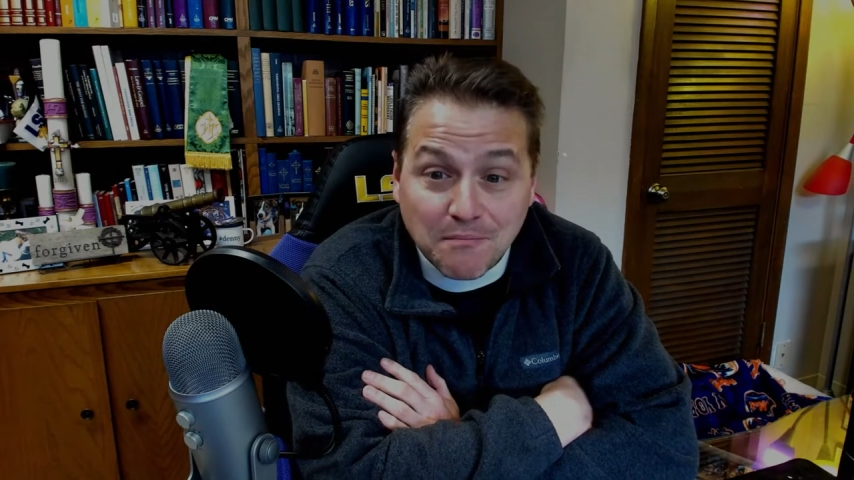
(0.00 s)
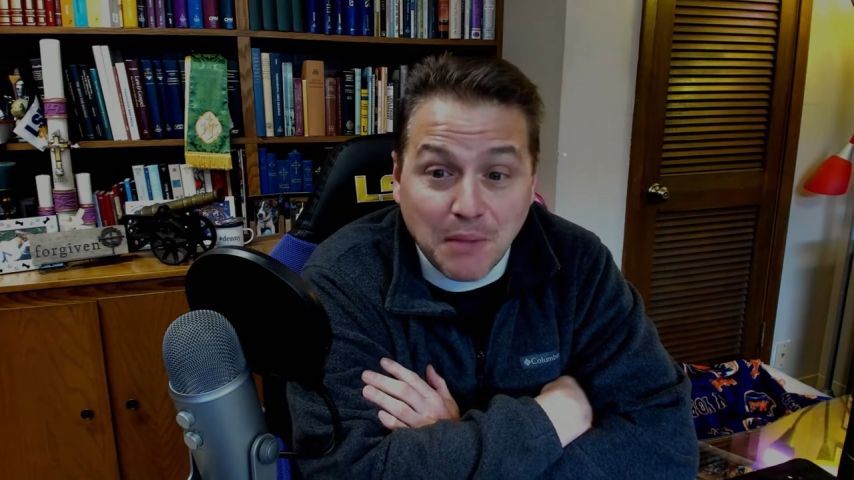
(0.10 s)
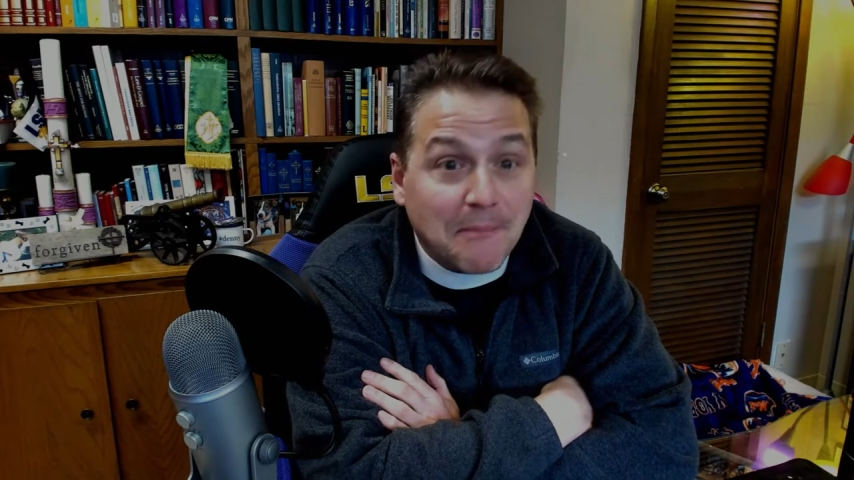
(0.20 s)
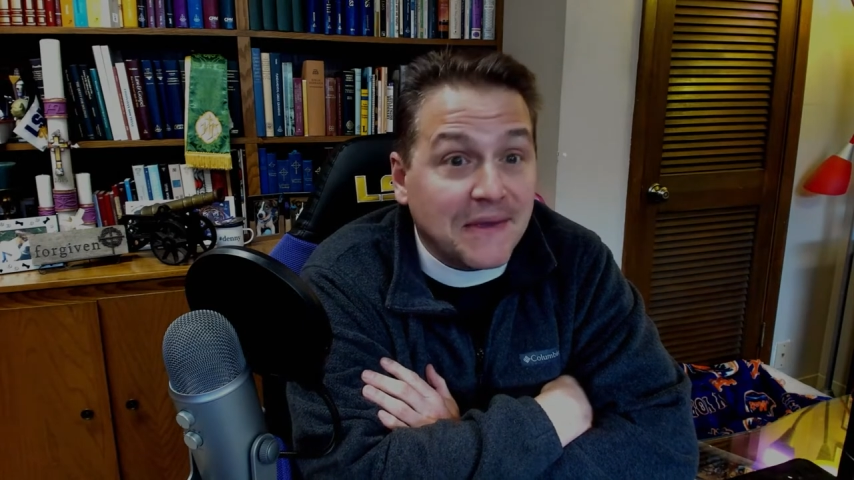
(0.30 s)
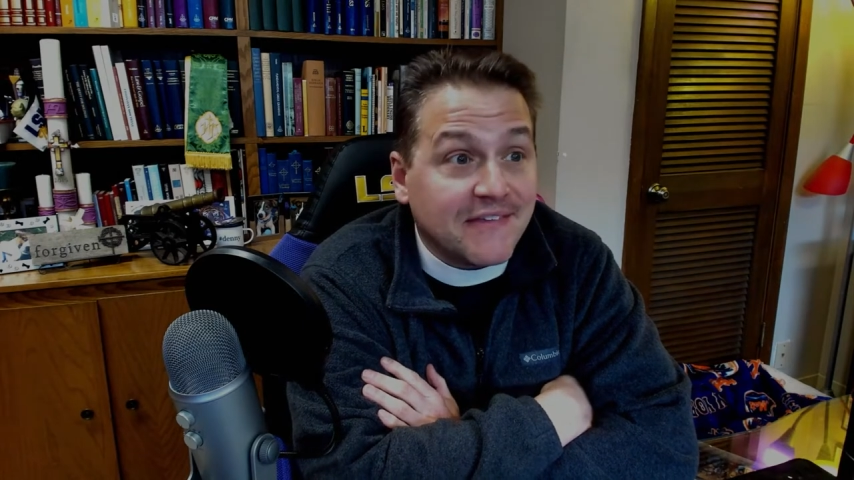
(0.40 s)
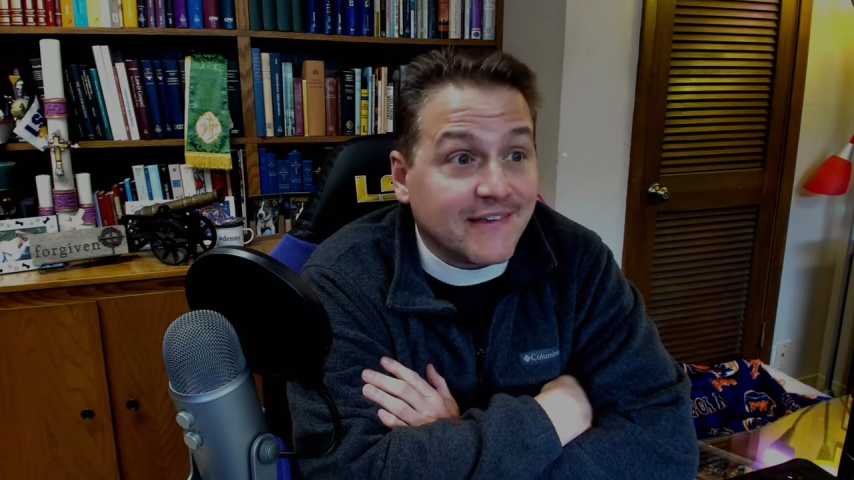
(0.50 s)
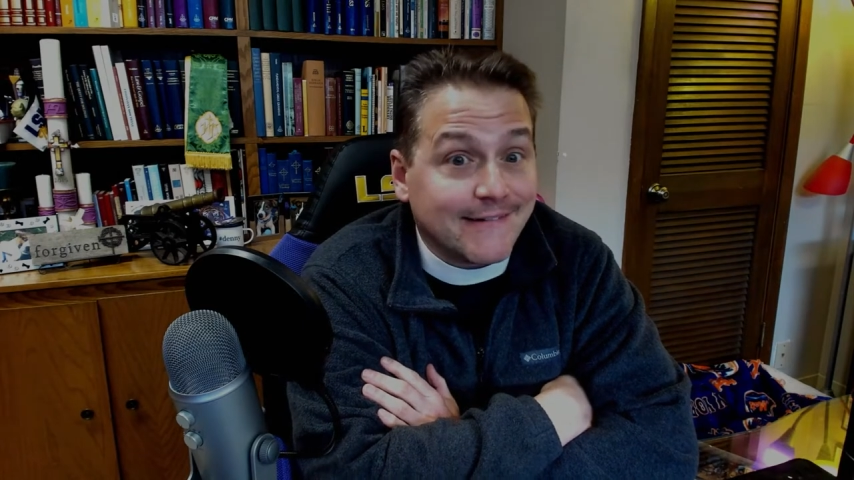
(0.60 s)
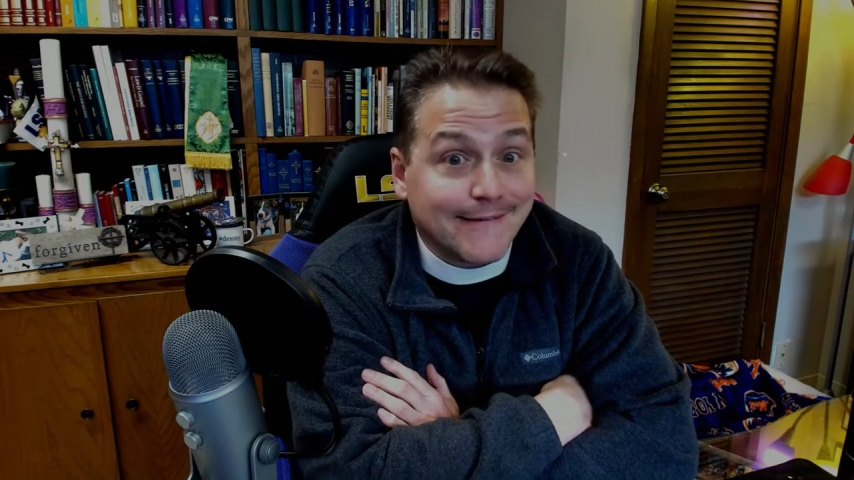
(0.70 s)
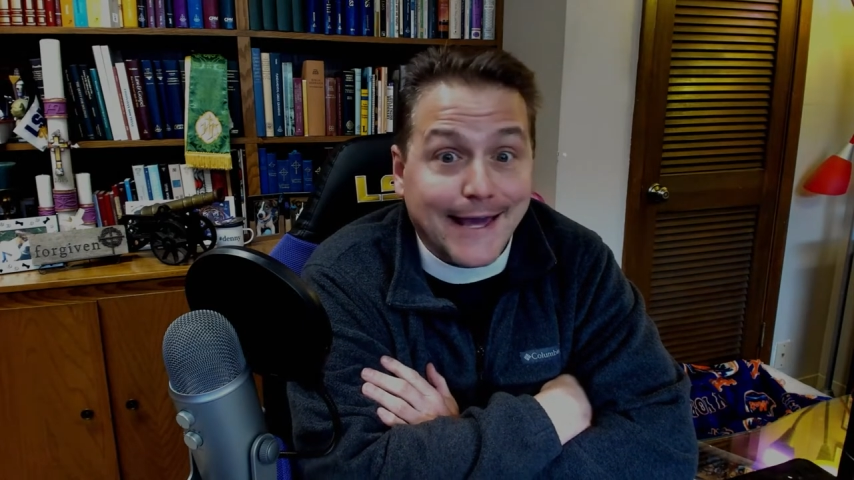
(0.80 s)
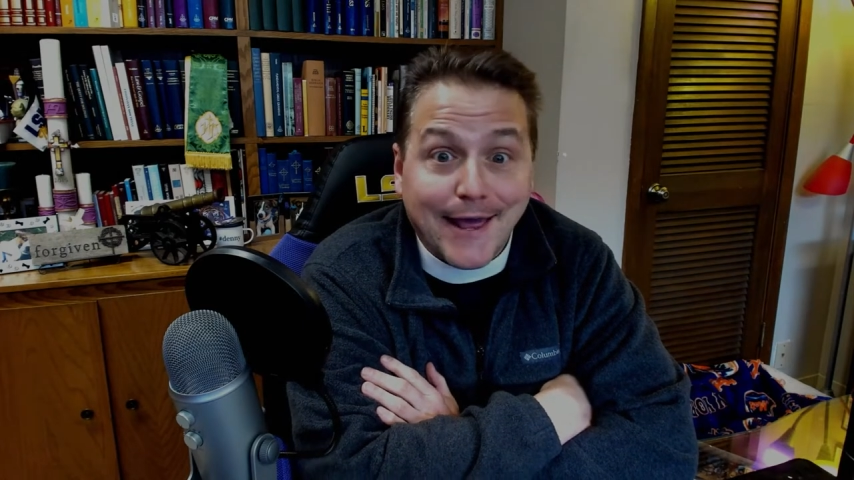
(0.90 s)
puppies
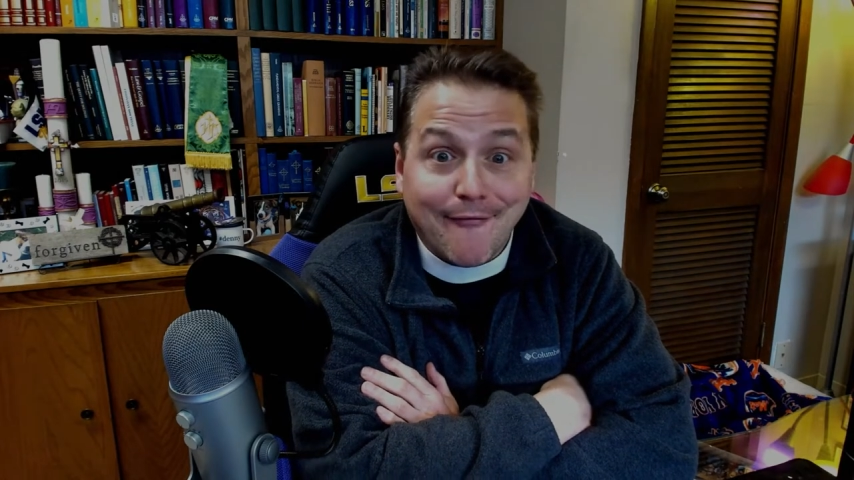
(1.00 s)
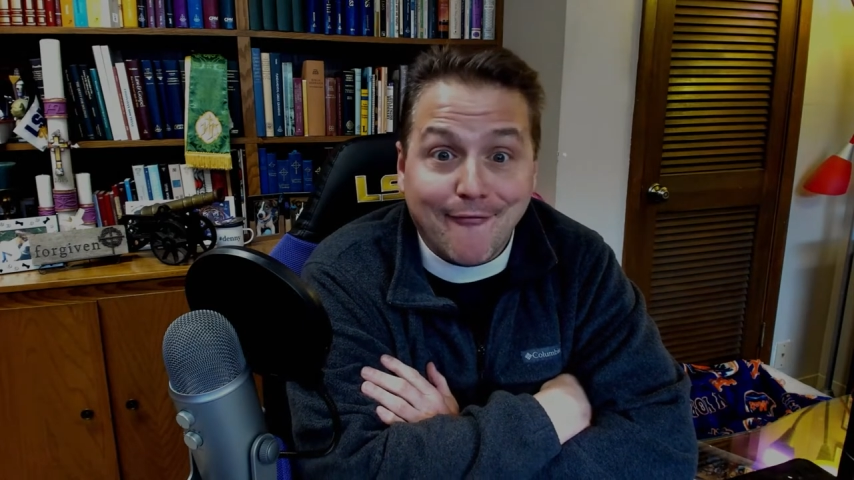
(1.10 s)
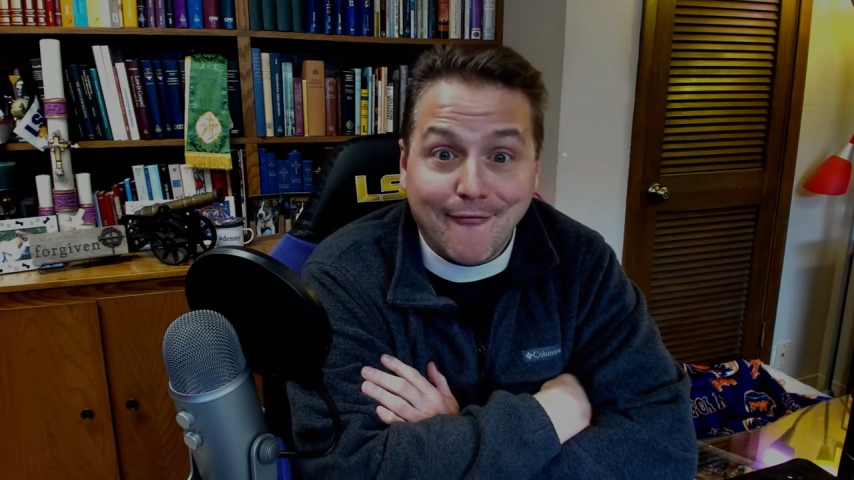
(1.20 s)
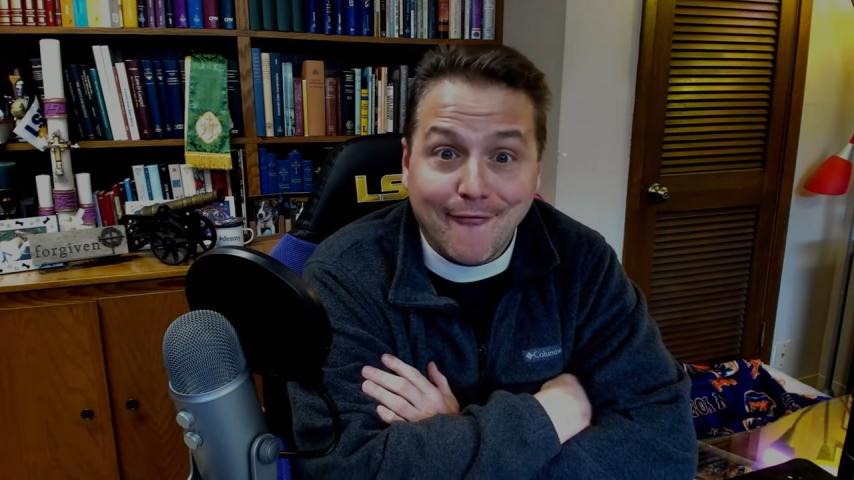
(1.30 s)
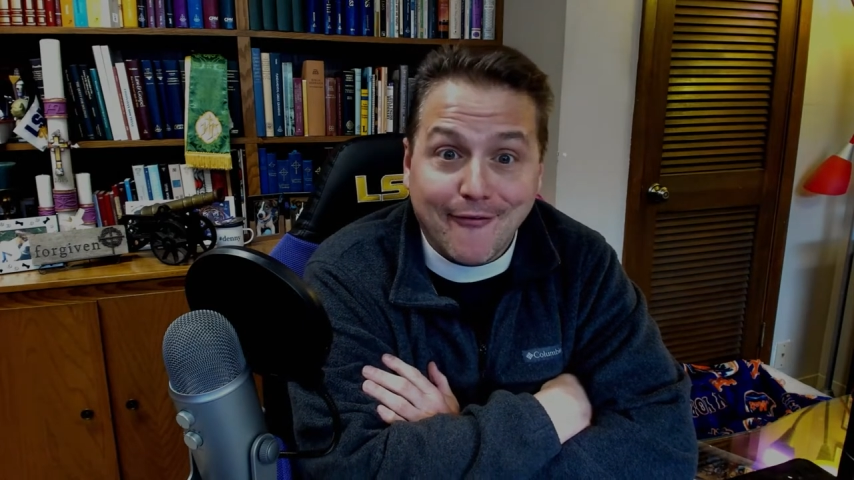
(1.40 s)
and kittens,